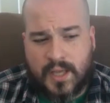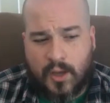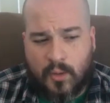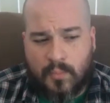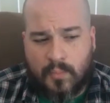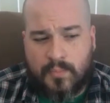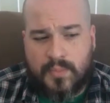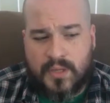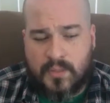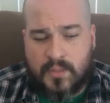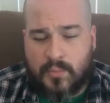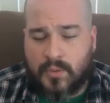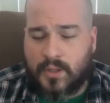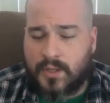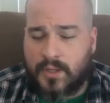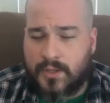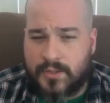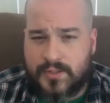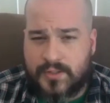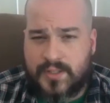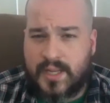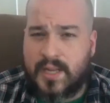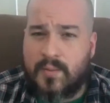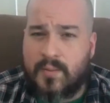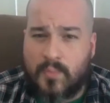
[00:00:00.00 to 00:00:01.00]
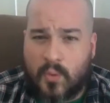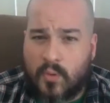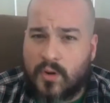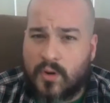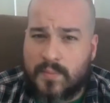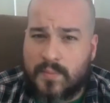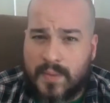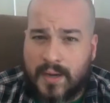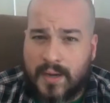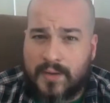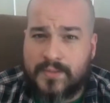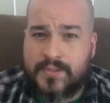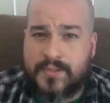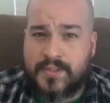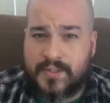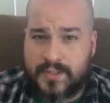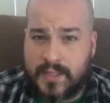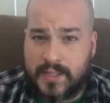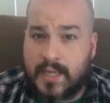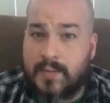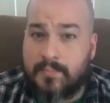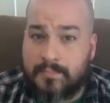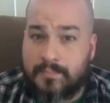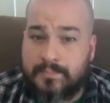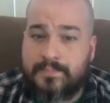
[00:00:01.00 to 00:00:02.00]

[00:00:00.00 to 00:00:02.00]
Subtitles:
help people understand more about STEM.